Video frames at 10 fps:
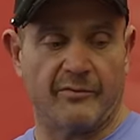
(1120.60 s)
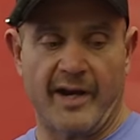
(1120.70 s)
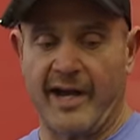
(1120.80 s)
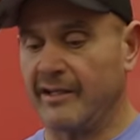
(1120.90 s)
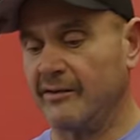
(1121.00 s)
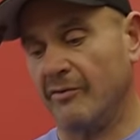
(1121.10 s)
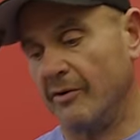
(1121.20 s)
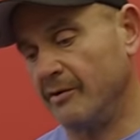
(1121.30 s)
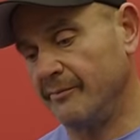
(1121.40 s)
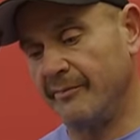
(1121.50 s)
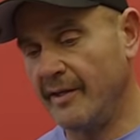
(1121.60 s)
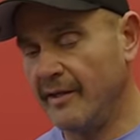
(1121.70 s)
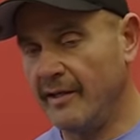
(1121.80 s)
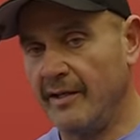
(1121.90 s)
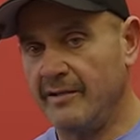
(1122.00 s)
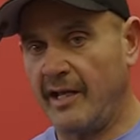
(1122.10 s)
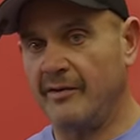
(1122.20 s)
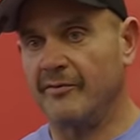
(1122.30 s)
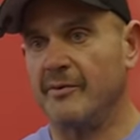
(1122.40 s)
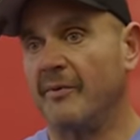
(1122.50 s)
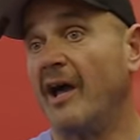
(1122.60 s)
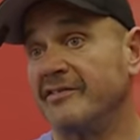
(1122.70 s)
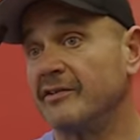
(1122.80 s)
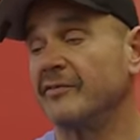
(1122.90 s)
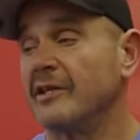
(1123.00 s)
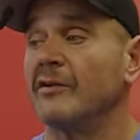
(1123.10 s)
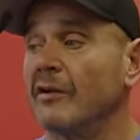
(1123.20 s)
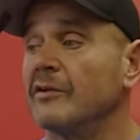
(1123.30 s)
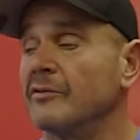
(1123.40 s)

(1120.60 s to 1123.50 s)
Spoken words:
rack it or I'll take it from you. But I still think you can